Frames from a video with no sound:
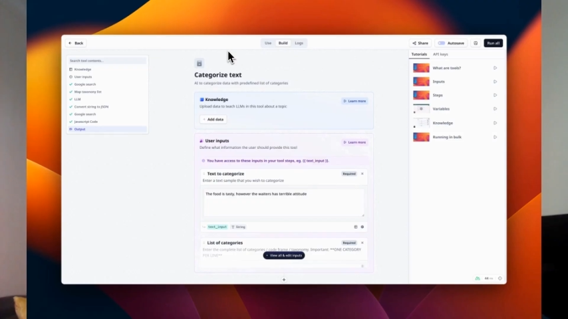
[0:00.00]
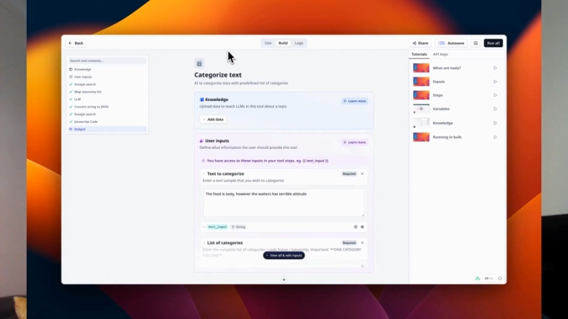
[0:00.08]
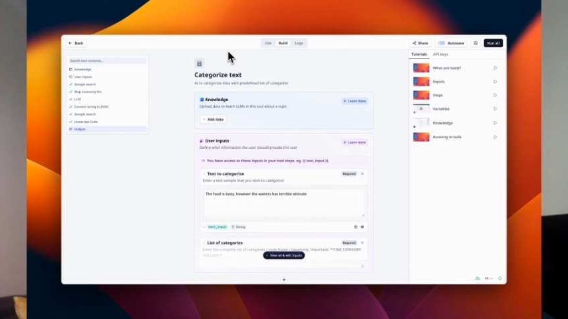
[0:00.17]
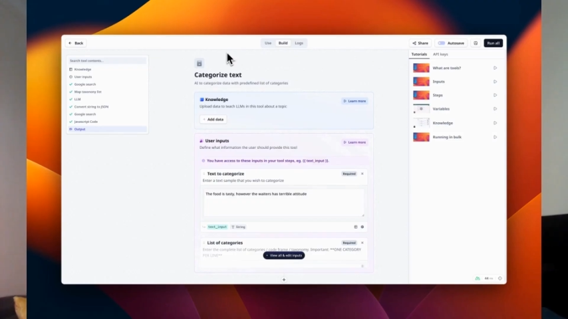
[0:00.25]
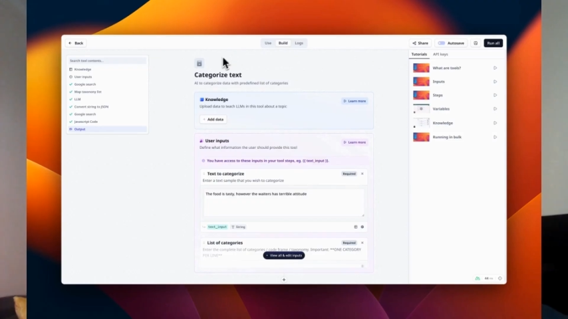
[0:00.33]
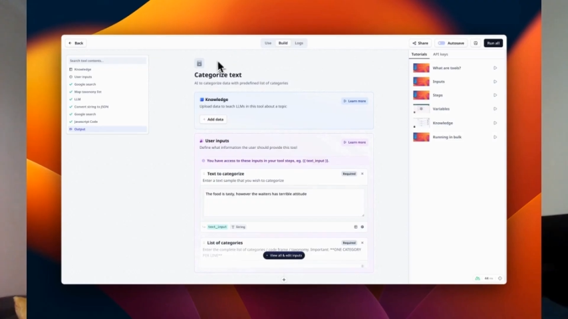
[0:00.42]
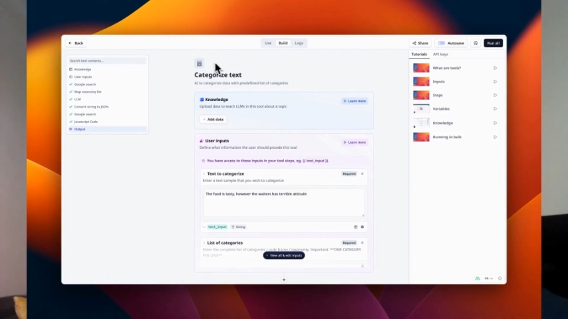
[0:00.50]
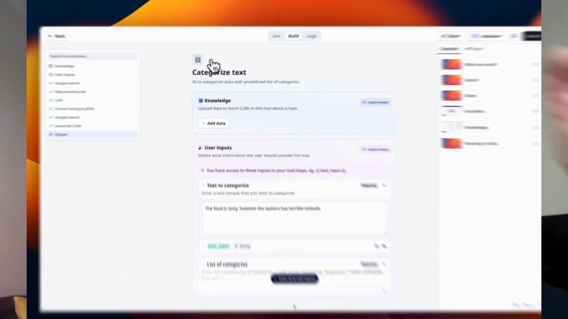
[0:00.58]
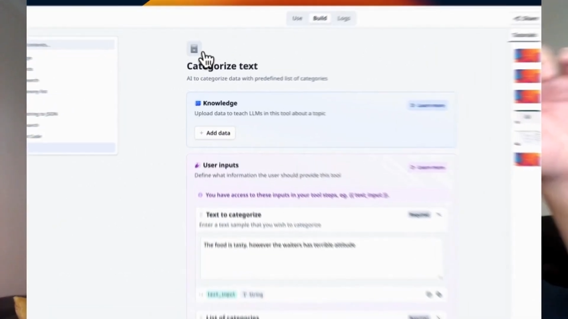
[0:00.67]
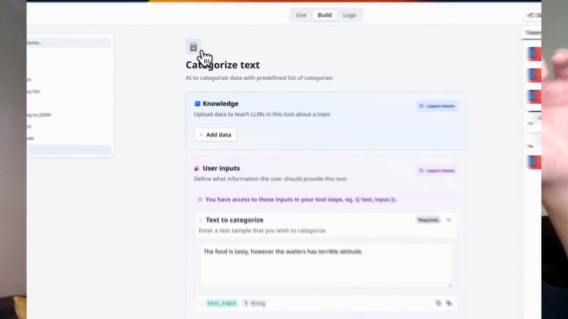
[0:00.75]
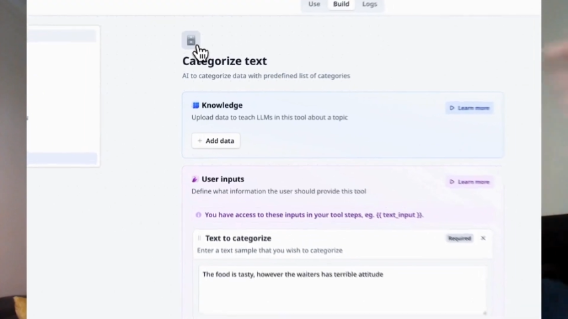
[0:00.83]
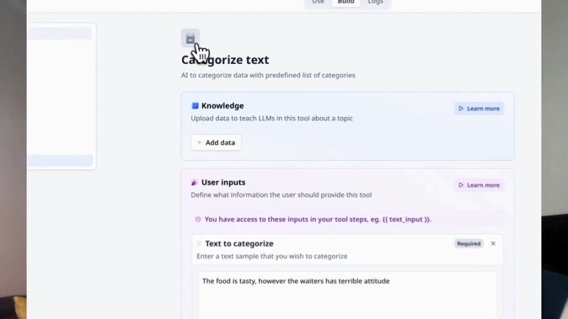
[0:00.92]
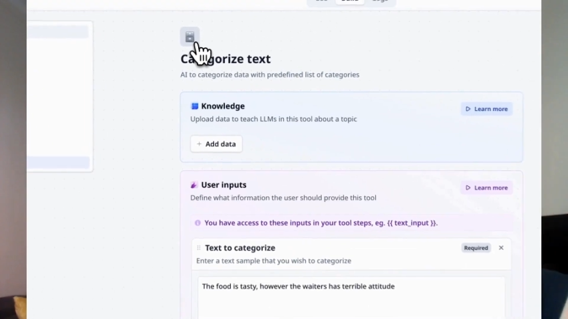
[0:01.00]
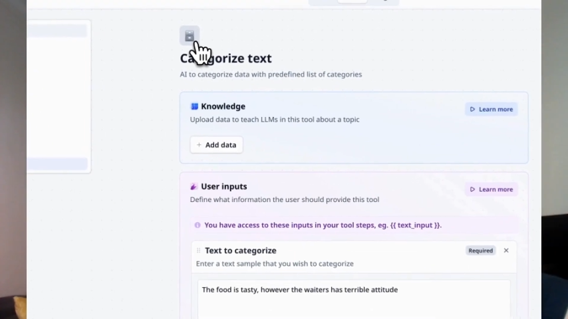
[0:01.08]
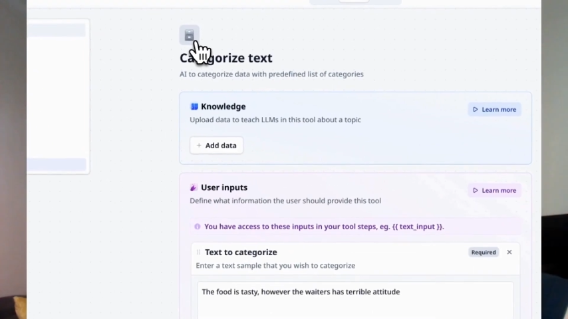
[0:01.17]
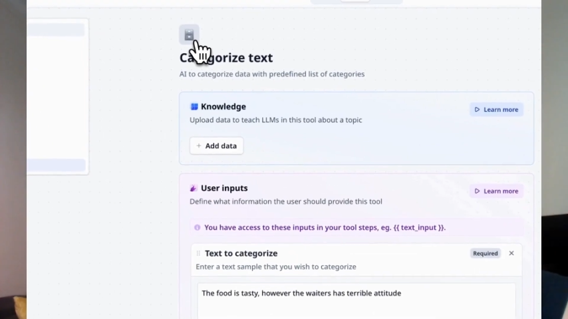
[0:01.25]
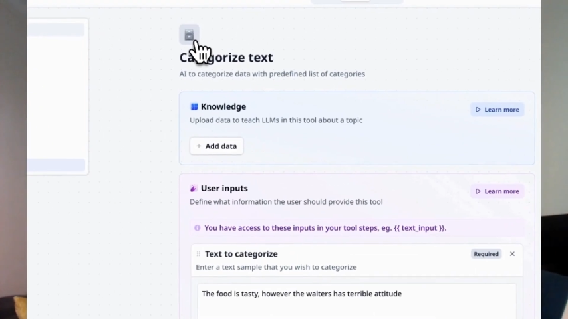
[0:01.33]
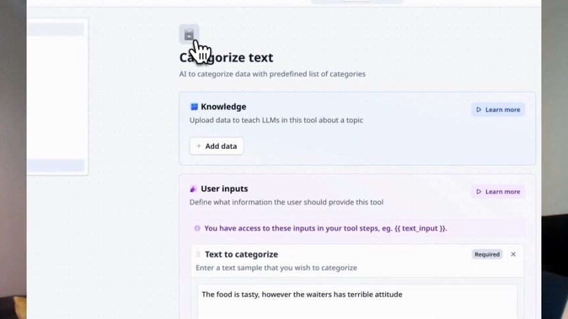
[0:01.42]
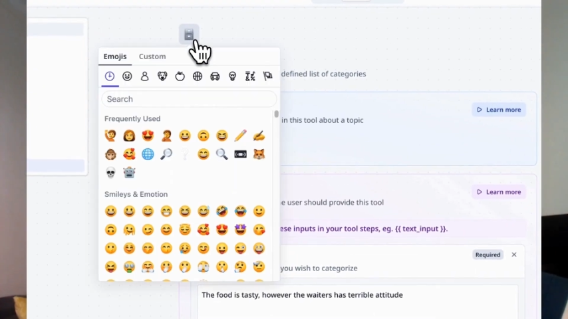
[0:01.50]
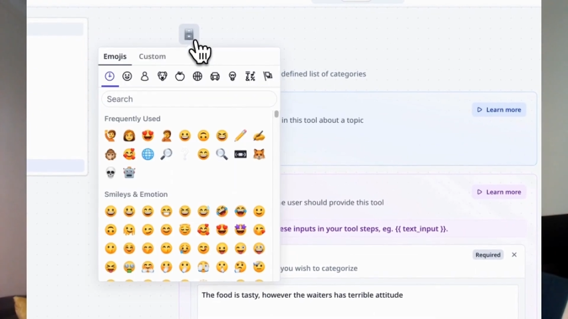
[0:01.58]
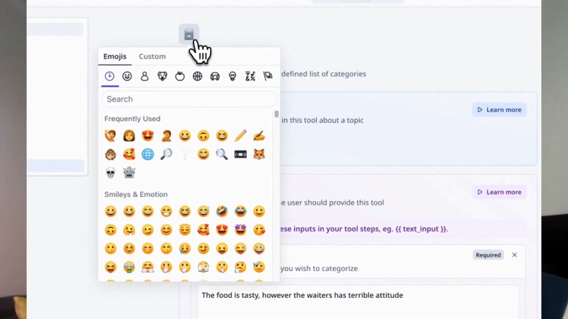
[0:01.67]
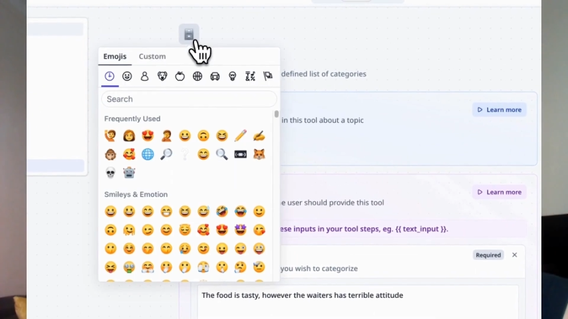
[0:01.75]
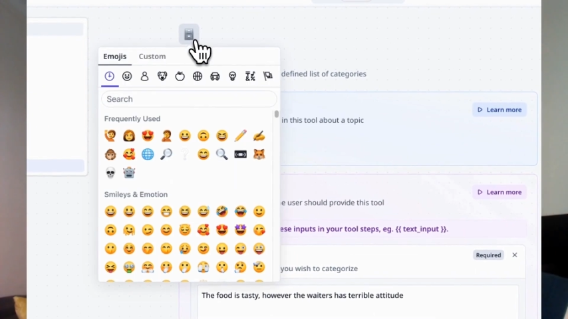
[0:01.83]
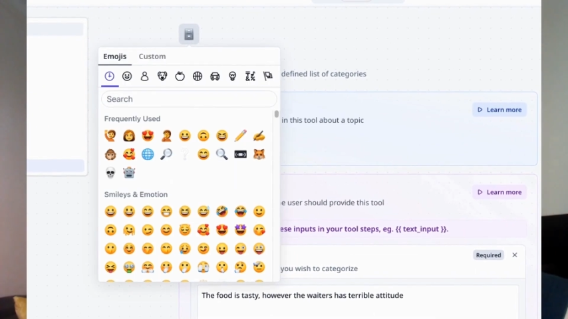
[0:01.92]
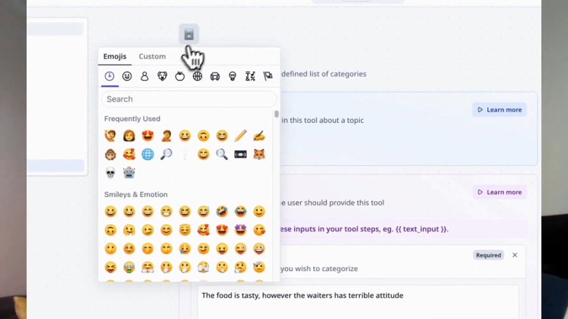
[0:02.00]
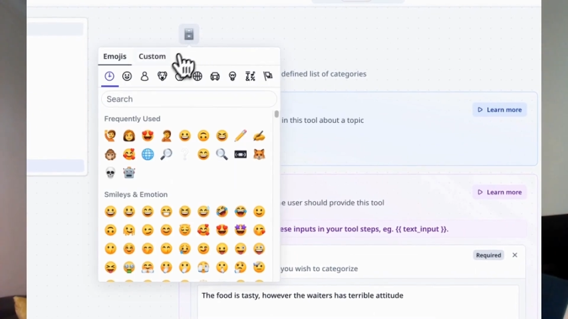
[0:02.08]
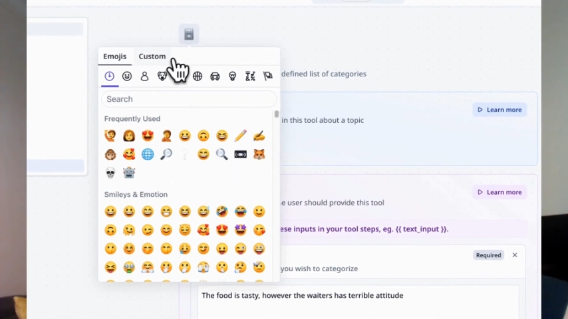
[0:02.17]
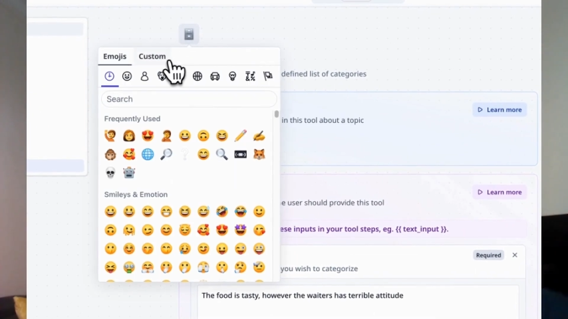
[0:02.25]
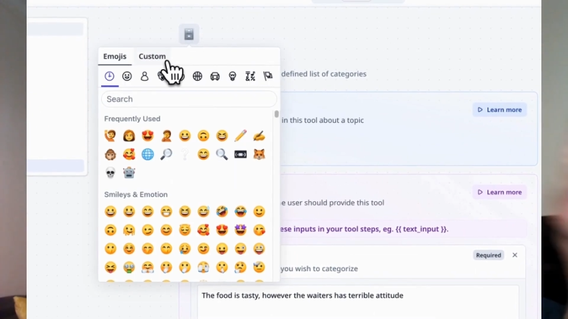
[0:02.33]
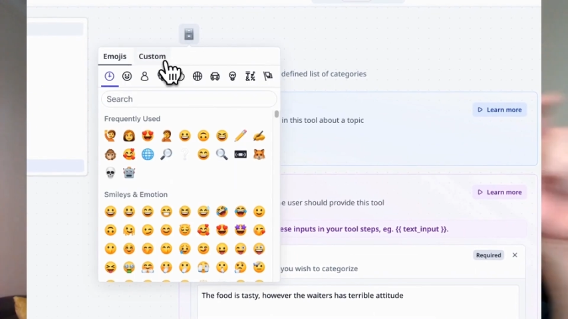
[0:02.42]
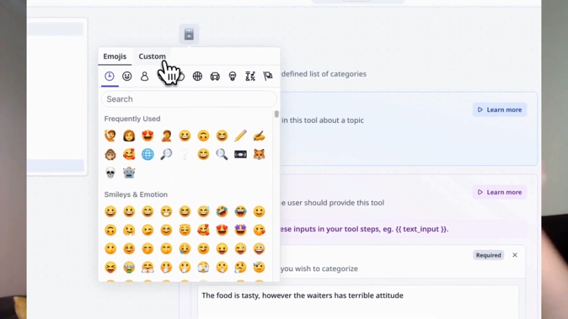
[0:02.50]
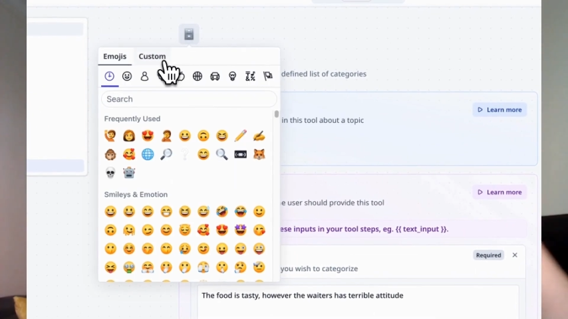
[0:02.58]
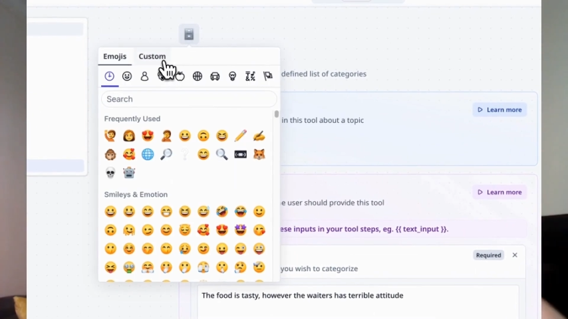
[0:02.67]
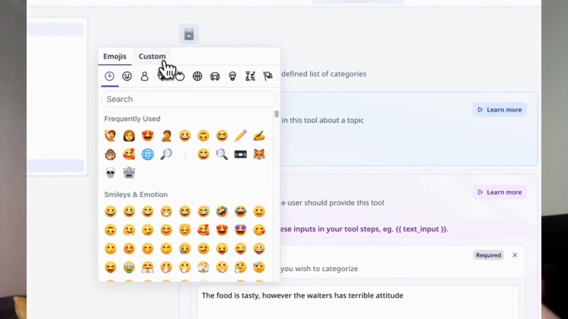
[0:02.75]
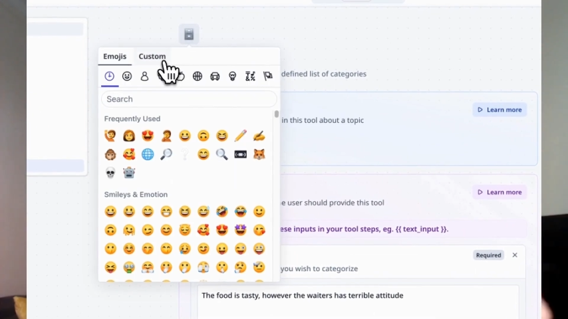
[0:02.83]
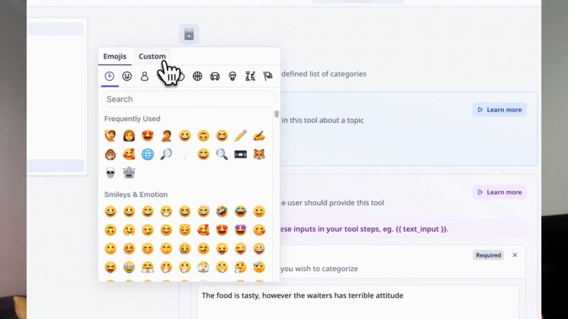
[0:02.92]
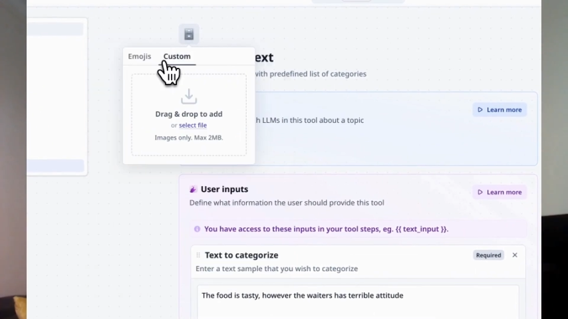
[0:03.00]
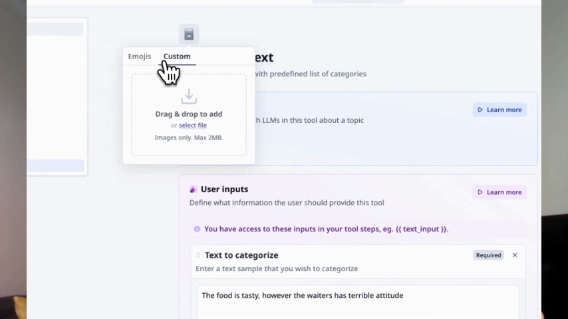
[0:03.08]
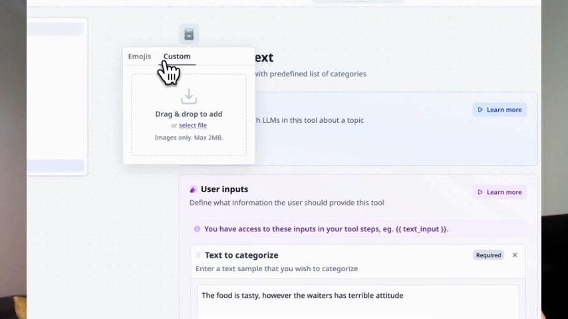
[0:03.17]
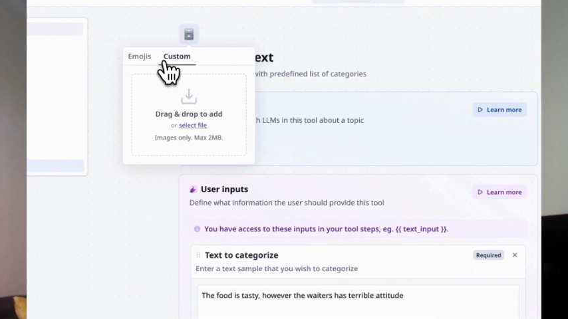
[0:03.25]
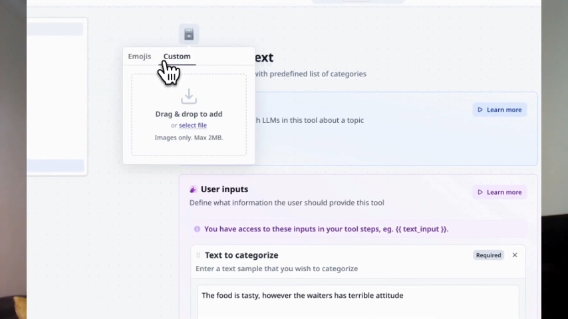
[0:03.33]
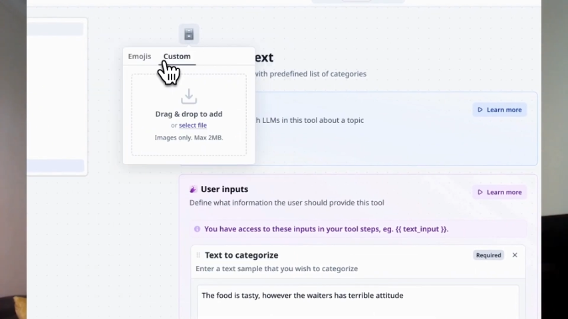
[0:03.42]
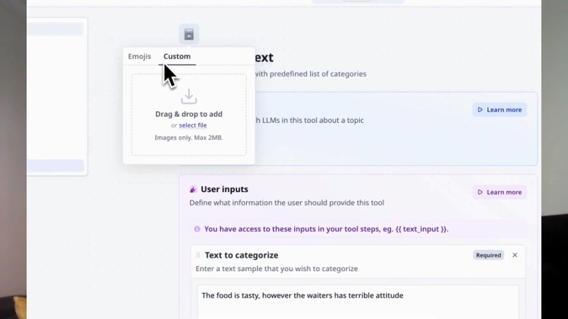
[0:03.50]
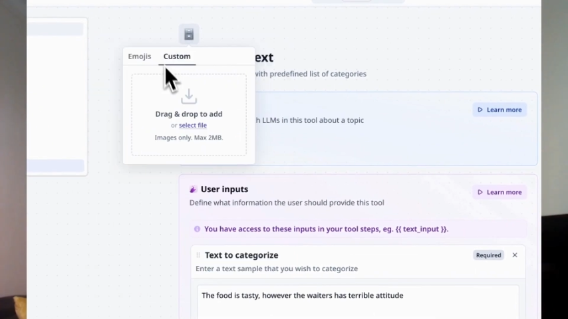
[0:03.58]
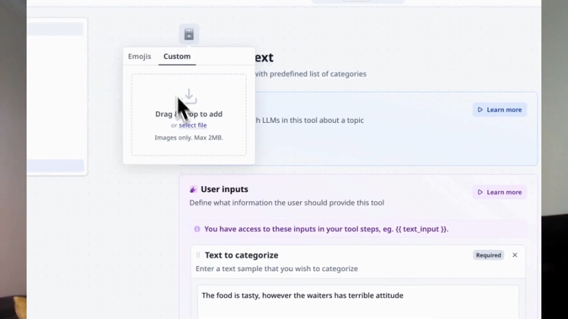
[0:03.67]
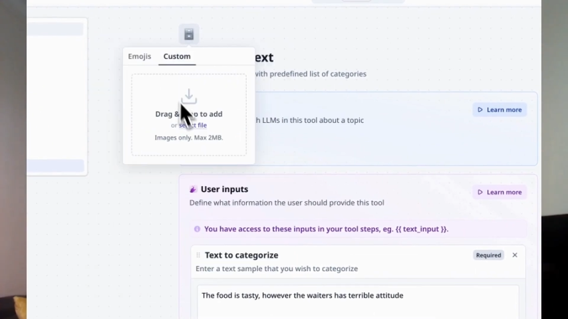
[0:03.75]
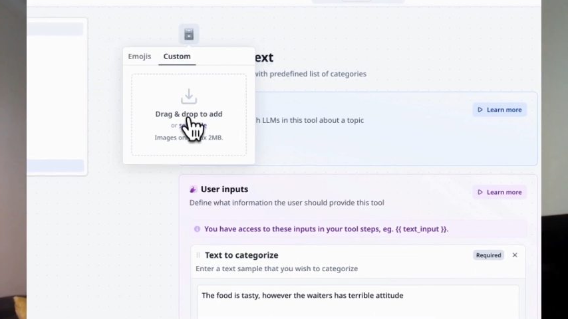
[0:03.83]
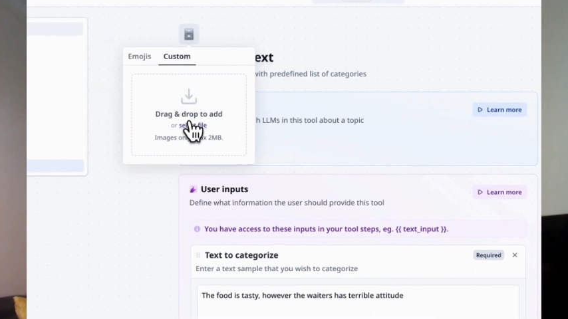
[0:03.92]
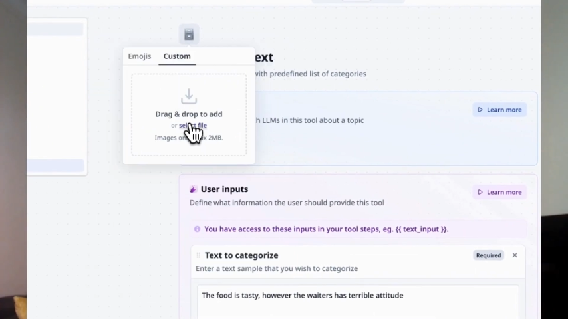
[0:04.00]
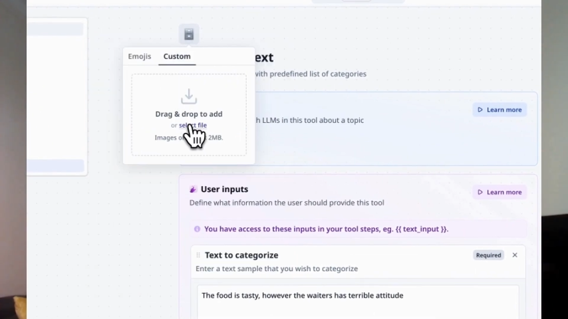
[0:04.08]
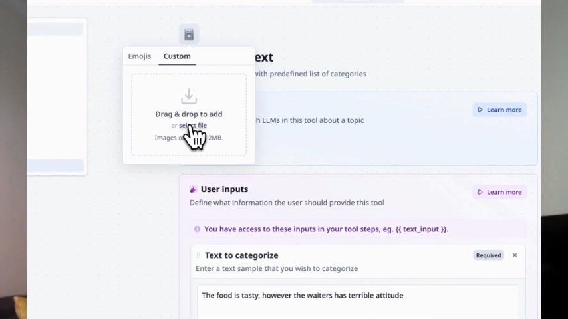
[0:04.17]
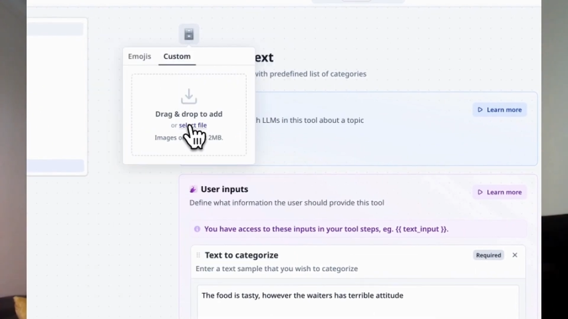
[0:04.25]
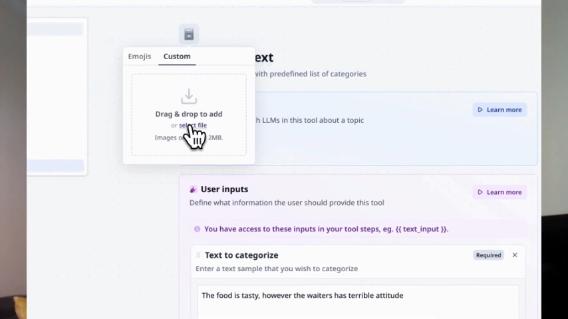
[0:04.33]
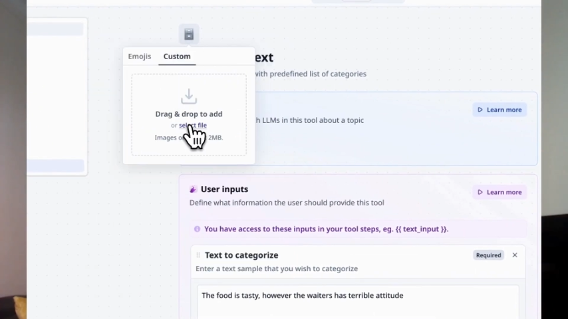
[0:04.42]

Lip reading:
No face is visible, so there are no lips to read.